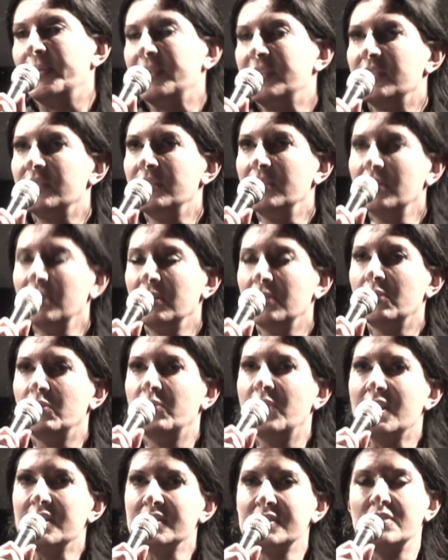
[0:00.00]
But you know,
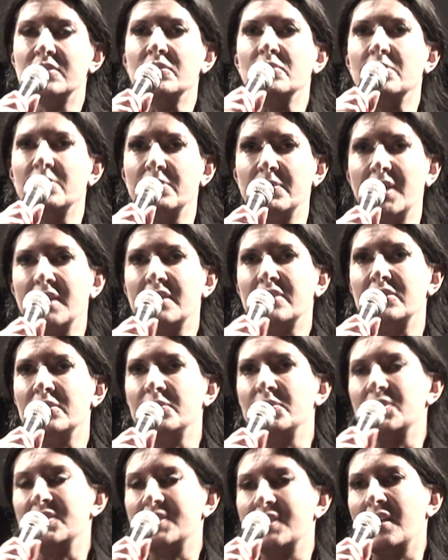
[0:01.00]
once you make the
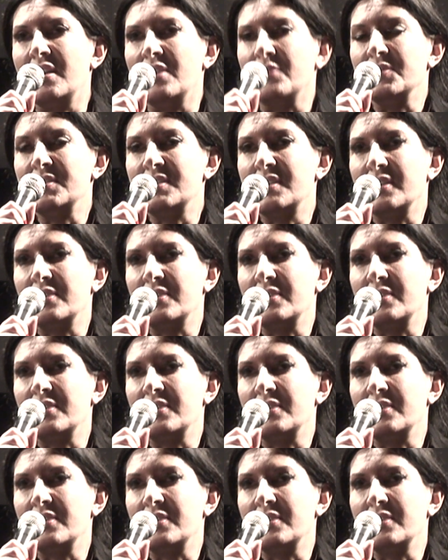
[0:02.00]
museums,